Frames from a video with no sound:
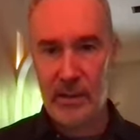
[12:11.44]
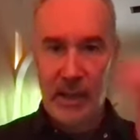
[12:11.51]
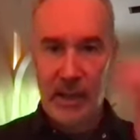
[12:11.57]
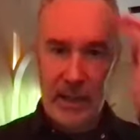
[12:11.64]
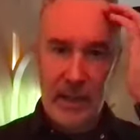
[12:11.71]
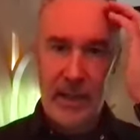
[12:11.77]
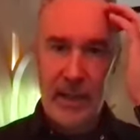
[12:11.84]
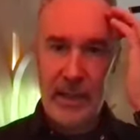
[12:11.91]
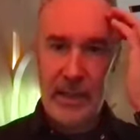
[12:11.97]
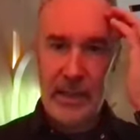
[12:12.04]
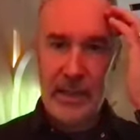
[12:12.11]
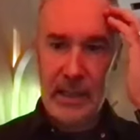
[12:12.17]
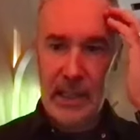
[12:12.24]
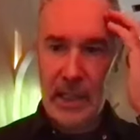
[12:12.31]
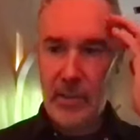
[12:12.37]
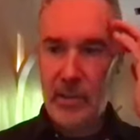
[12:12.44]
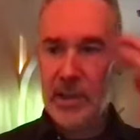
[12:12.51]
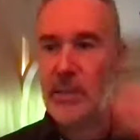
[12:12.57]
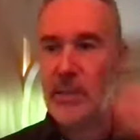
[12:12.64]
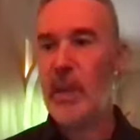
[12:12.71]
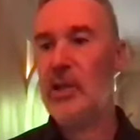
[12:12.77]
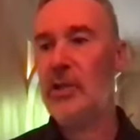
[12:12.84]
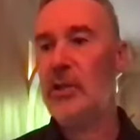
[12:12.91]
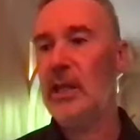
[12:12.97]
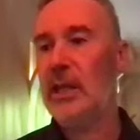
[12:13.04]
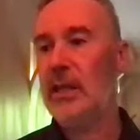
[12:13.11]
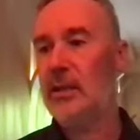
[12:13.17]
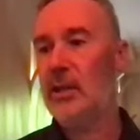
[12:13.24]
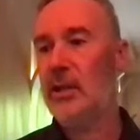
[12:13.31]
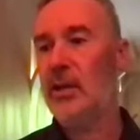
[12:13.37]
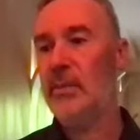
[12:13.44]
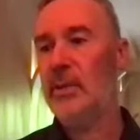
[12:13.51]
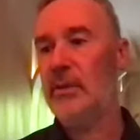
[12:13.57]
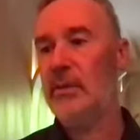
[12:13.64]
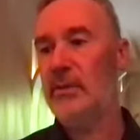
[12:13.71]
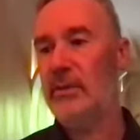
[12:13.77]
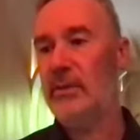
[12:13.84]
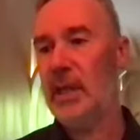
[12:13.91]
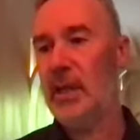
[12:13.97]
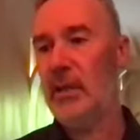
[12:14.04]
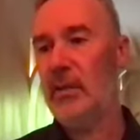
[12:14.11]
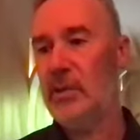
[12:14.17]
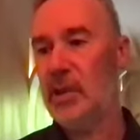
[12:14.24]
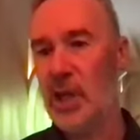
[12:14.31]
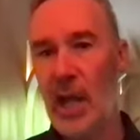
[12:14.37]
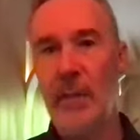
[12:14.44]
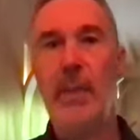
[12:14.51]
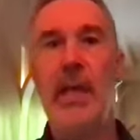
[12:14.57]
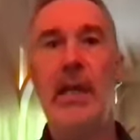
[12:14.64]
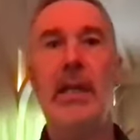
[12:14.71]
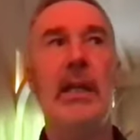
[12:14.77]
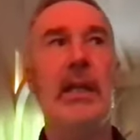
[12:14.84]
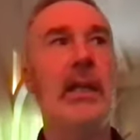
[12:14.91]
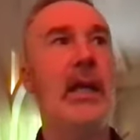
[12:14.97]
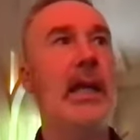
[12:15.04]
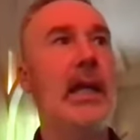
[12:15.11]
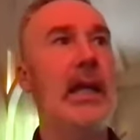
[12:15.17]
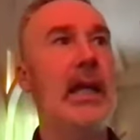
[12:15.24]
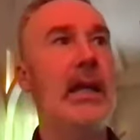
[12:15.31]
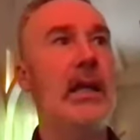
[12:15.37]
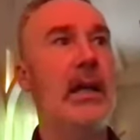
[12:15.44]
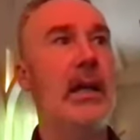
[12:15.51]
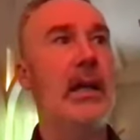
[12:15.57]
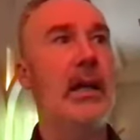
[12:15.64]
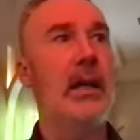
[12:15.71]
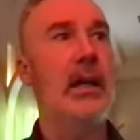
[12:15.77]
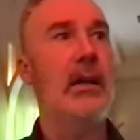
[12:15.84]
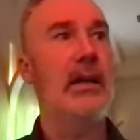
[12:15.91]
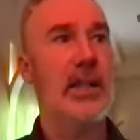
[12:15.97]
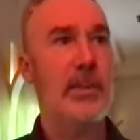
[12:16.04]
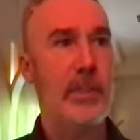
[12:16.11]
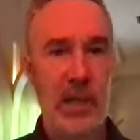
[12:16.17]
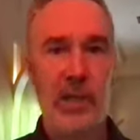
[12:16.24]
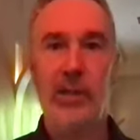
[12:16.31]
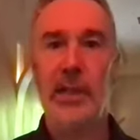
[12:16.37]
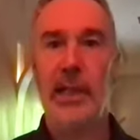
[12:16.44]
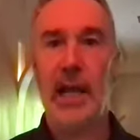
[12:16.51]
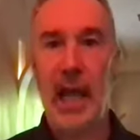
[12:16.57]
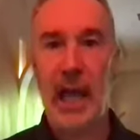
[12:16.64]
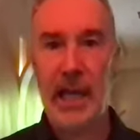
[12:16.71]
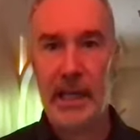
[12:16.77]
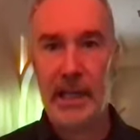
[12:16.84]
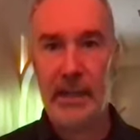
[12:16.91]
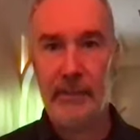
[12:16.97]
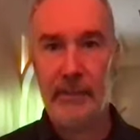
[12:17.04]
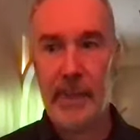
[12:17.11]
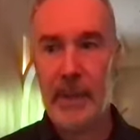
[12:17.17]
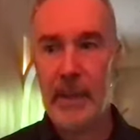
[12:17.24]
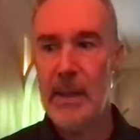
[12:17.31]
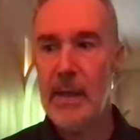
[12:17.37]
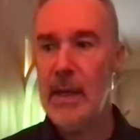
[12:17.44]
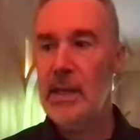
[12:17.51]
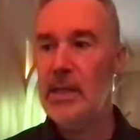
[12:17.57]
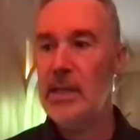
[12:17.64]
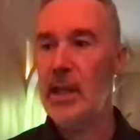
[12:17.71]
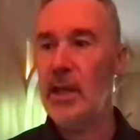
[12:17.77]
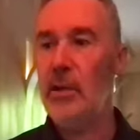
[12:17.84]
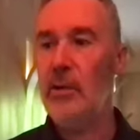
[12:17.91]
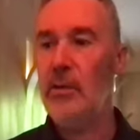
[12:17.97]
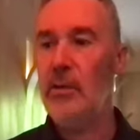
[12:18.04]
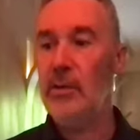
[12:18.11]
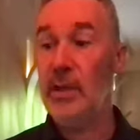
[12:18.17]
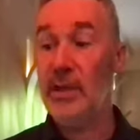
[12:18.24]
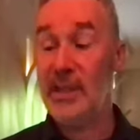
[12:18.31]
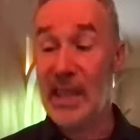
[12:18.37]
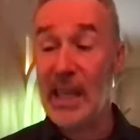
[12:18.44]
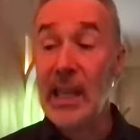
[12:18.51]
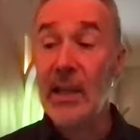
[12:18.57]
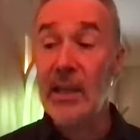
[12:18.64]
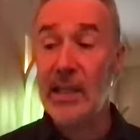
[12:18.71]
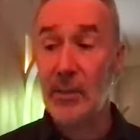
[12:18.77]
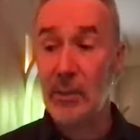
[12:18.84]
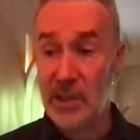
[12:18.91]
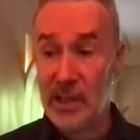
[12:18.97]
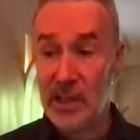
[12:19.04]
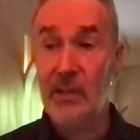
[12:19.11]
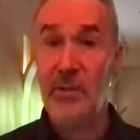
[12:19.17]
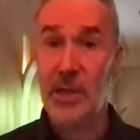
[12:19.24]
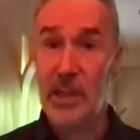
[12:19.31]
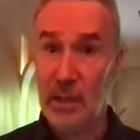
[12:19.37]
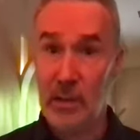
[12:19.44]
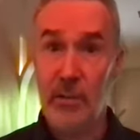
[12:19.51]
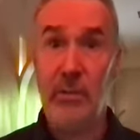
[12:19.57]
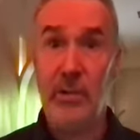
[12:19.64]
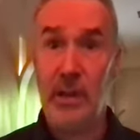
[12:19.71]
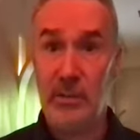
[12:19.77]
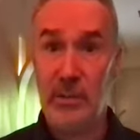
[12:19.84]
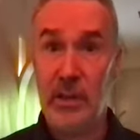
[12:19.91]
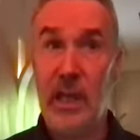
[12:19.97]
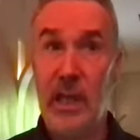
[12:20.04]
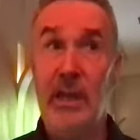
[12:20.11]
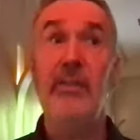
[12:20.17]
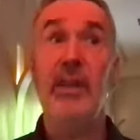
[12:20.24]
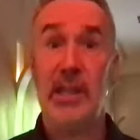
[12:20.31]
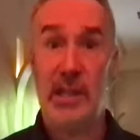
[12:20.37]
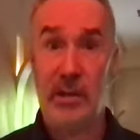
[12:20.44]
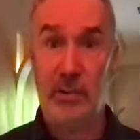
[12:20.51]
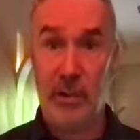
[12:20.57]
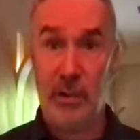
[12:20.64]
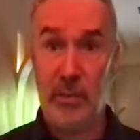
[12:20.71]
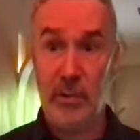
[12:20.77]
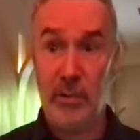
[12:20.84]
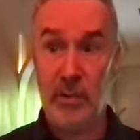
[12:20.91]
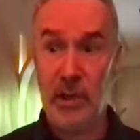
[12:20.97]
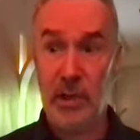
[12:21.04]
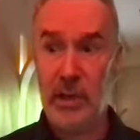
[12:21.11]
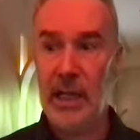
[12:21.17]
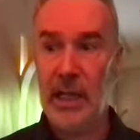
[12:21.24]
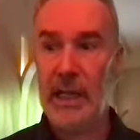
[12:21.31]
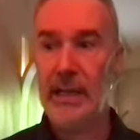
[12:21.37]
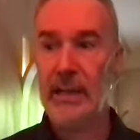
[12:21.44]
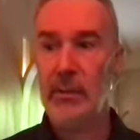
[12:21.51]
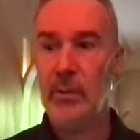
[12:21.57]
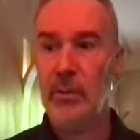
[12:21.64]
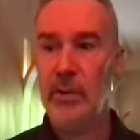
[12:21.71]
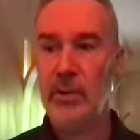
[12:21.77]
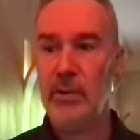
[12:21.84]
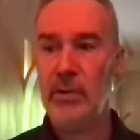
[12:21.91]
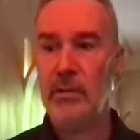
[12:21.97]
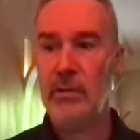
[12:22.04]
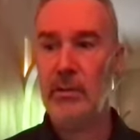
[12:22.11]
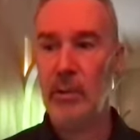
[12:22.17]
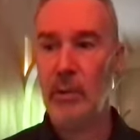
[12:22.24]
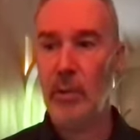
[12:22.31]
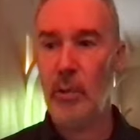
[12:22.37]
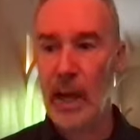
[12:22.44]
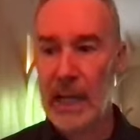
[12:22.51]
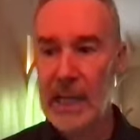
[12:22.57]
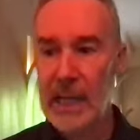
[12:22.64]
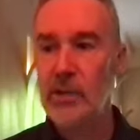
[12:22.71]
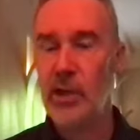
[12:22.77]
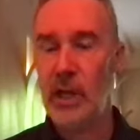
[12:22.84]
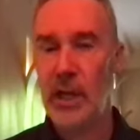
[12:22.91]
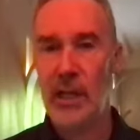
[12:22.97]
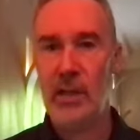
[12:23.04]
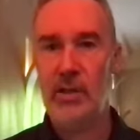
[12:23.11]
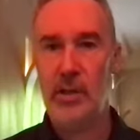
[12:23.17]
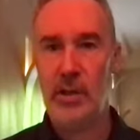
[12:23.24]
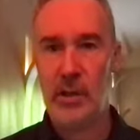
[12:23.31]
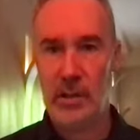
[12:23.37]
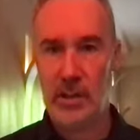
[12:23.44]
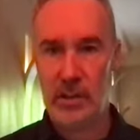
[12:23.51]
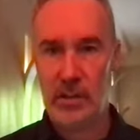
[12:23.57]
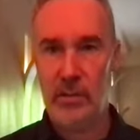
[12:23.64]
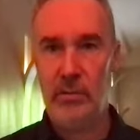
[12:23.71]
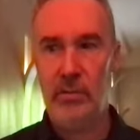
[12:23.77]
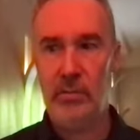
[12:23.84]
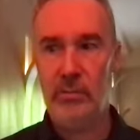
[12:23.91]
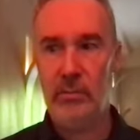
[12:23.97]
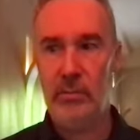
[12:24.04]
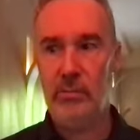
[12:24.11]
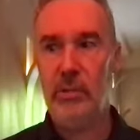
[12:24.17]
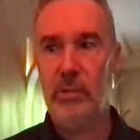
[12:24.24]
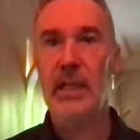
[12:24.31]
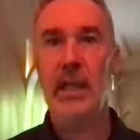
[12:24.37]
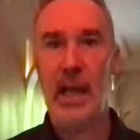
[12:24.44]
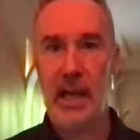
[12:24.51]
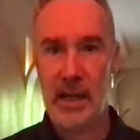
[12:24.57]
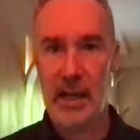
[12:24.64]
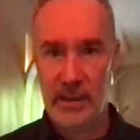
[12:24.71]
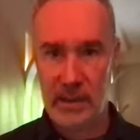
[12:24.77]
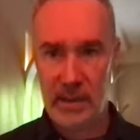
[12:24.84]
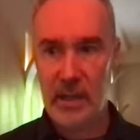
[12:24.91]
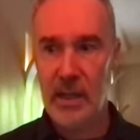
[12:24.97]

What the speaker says: Especially in terms of shot making, and especially in lighting. So the seance, I will say, was another one that was heavily storyboarded and was quite challenging to realize.